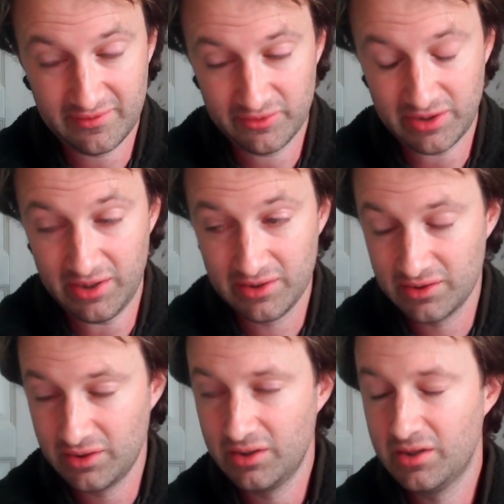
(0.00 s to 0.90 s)
okay
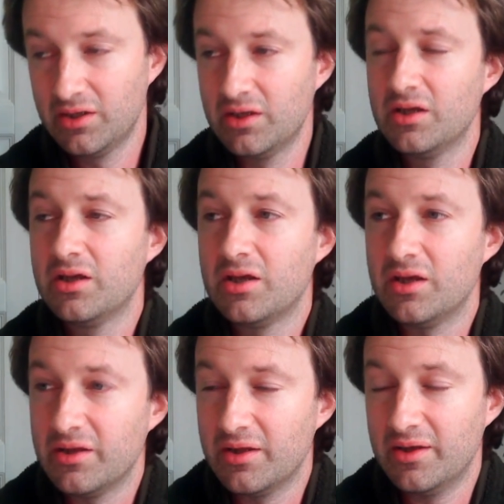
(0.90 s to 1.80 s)

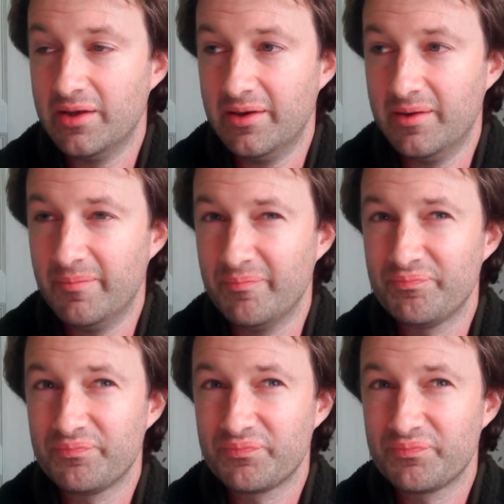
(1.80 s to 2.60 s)
um,